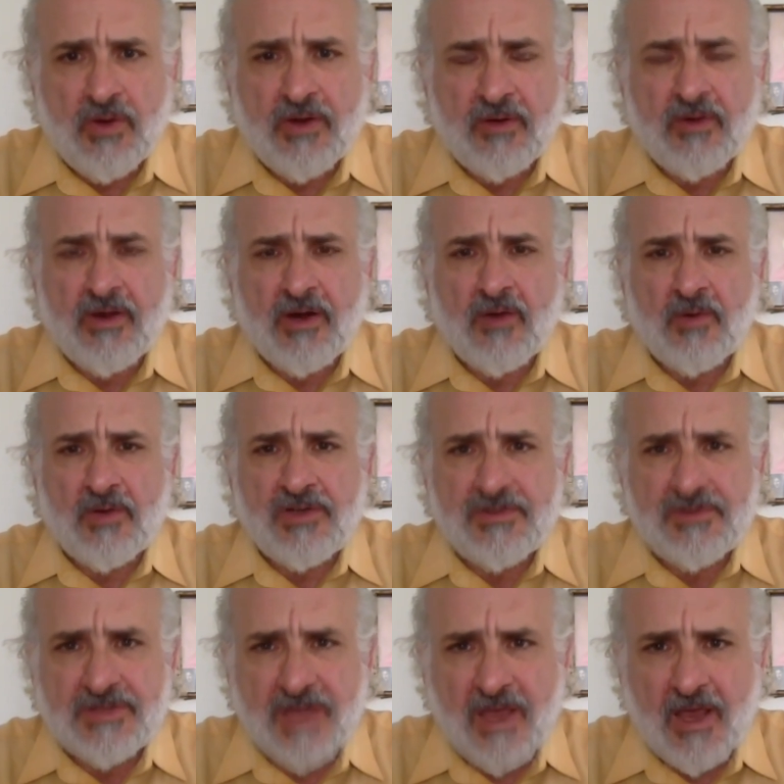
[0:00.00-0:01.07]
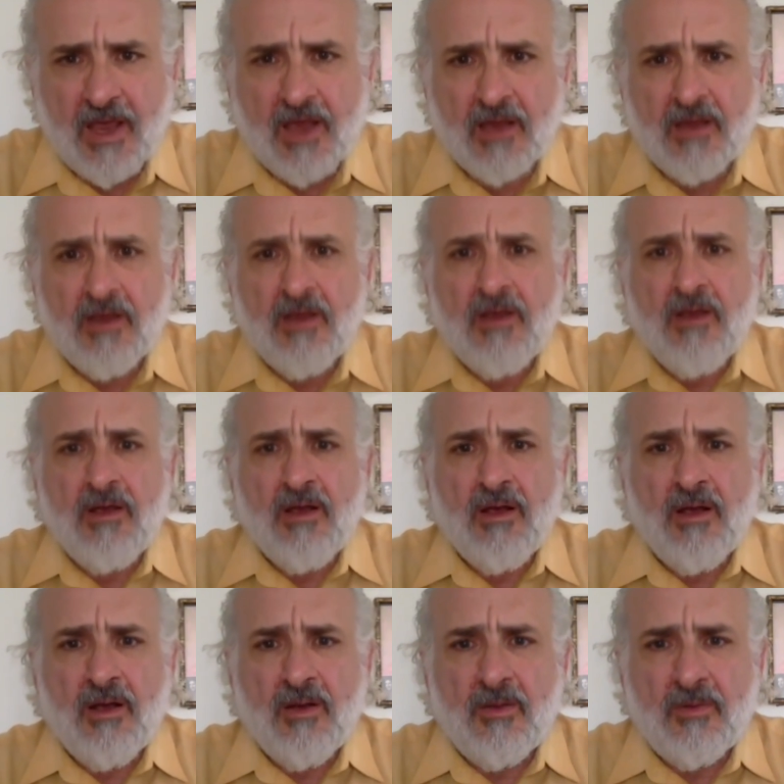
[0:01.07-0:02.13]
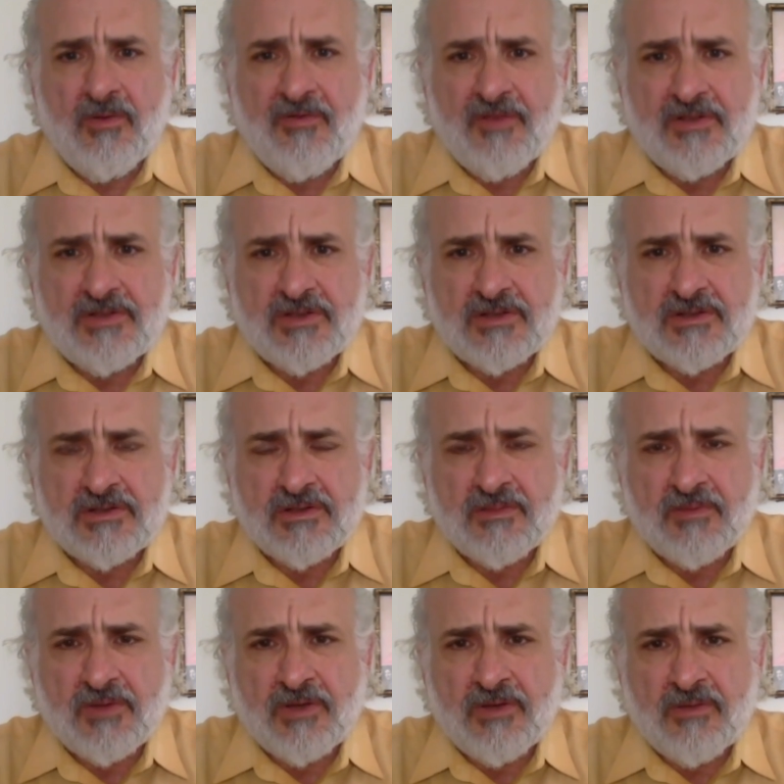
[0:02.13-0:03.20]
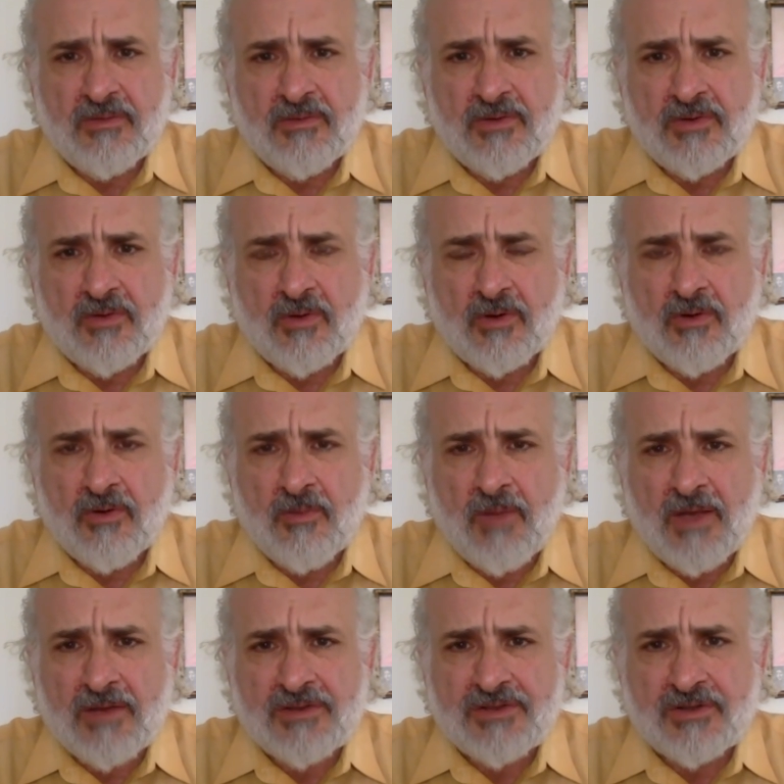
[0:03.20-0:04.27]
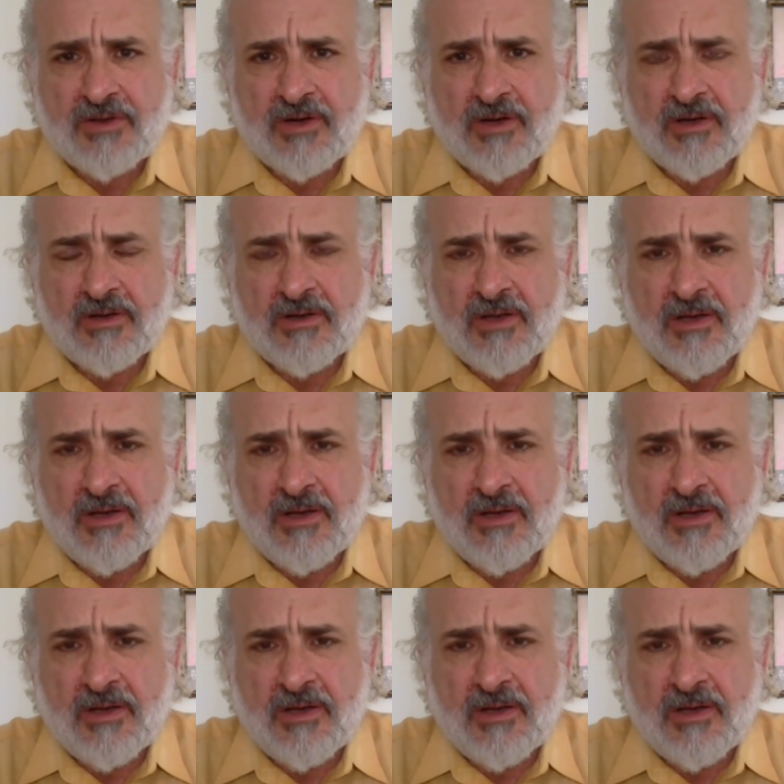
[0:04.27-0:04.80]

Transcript: I don't care what you say, if it's just simply rhetorical posturing.